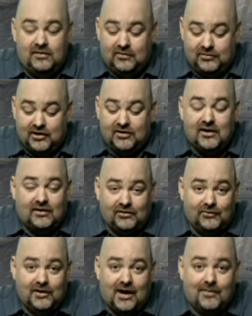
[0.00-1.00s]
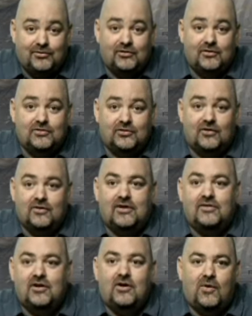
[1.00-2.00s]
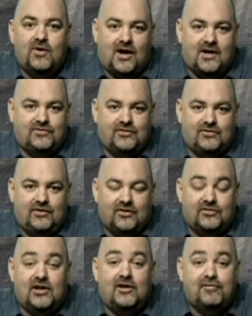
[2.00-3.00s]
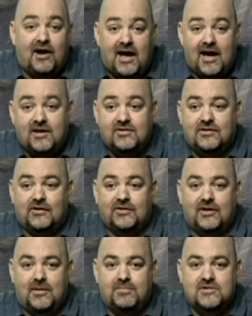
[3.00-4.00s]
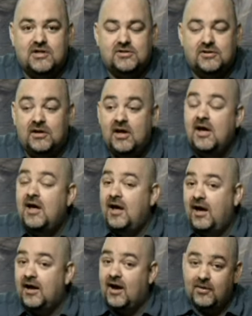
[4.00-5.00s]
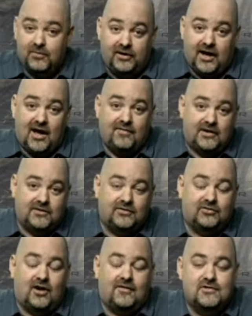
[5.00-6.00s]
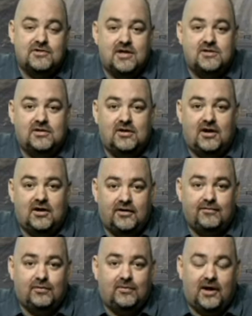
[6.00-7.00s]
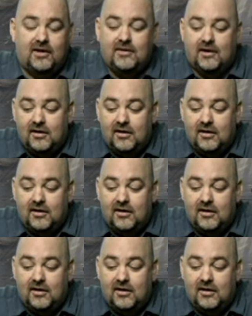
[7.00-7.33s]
an absolute certainty that no gods exist. If I had asserted that position, and I would have had this conversation gone a different way, that